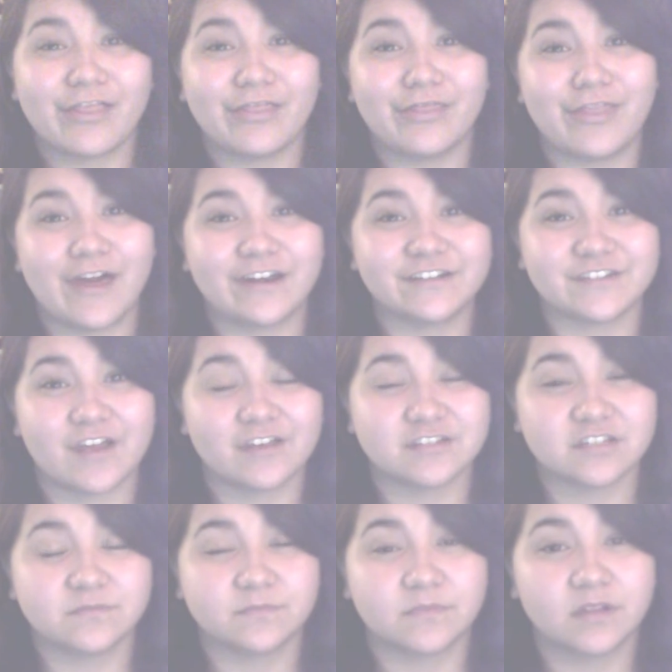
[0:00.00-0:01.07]
that is
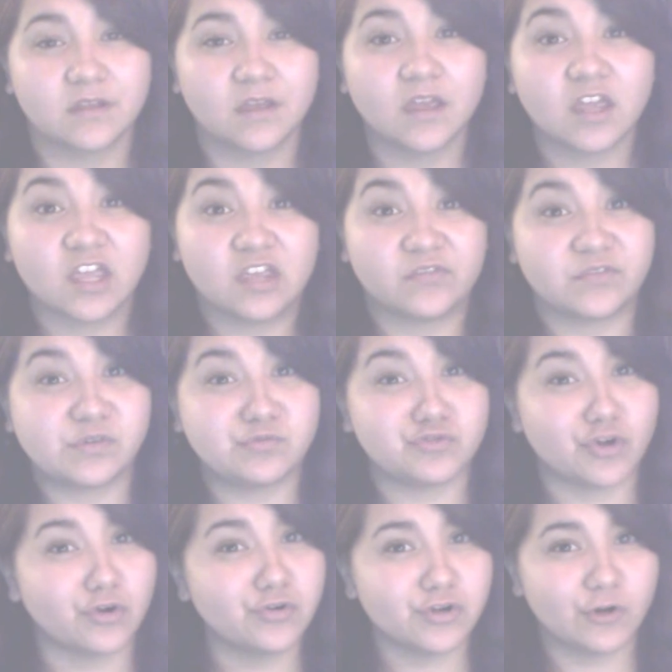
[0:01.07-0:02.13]
awesome. If you
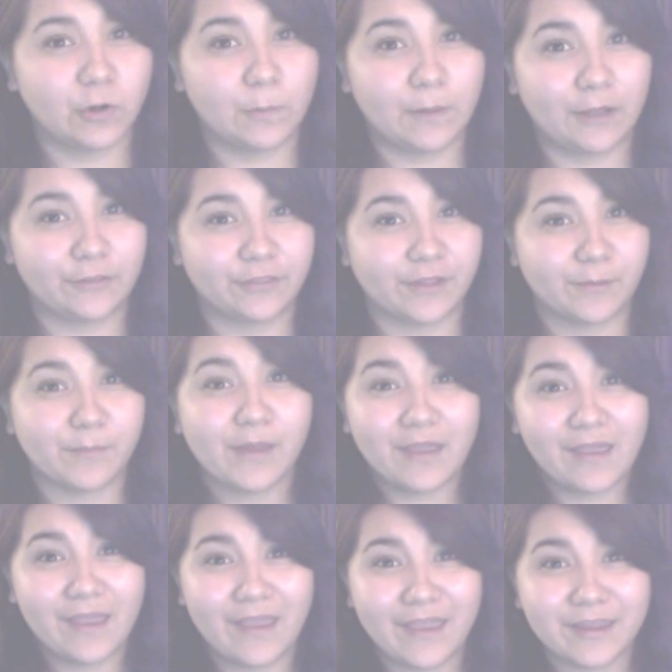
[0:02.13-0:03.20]
don't know about them,
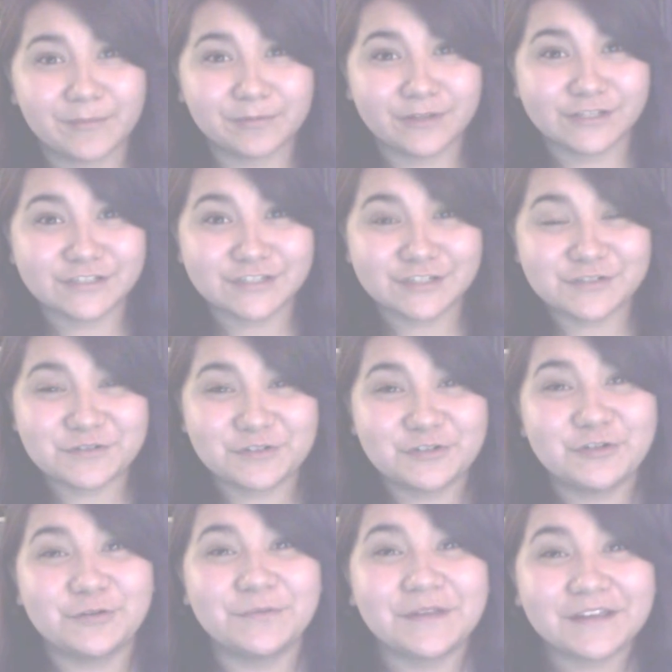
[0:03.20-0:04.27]
A+ to you
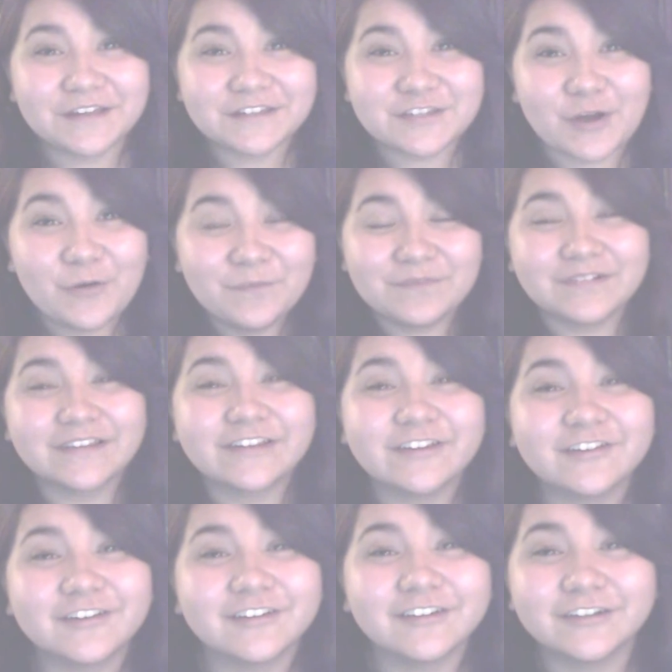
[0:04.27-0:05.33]
too, because hopefully
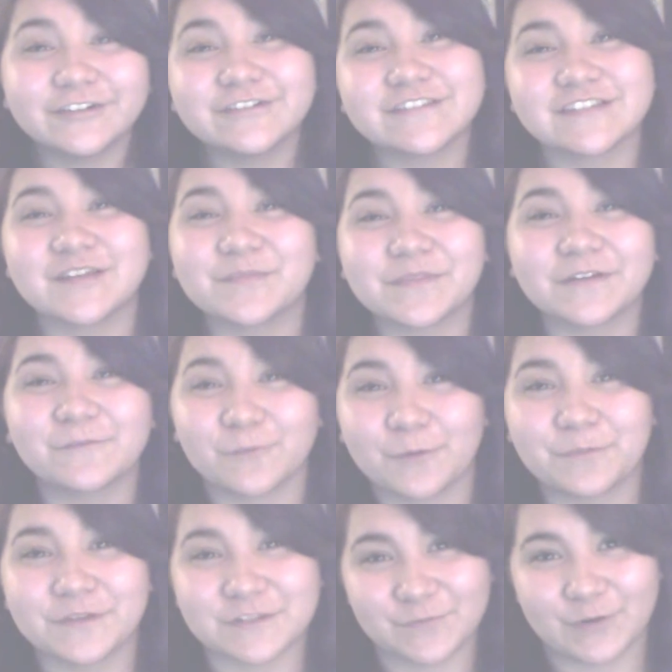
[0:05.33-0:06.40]
you're going to learn something from this